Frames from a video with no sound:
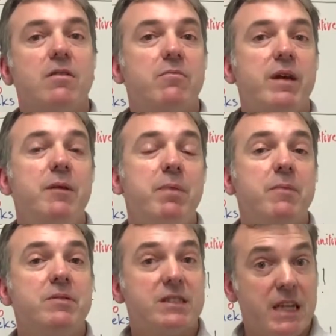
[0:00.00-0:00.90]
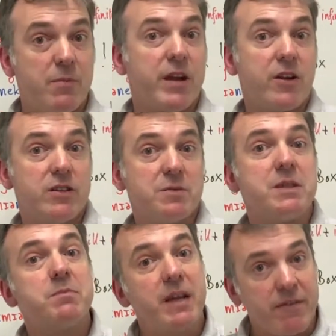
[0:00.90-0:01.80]
many people celebrate
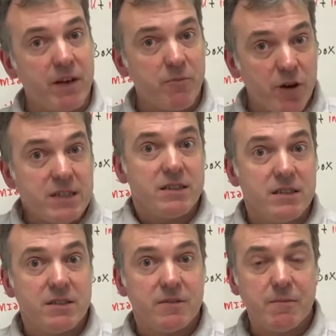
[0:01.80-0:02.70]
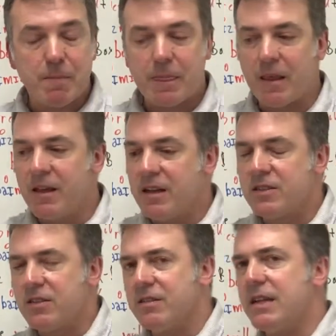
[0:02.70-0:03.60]
Christmas by giving presents.
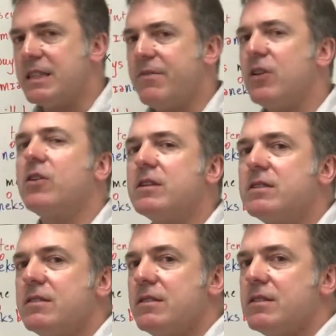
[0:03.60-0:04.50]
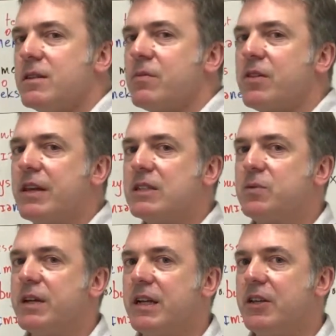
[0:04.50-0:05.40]
So let's have a look at some of the things
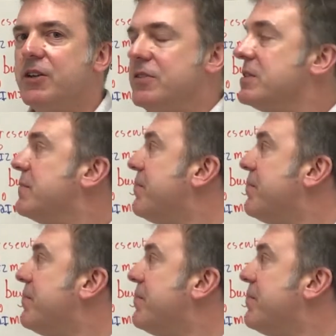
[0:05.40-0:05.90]
we can use.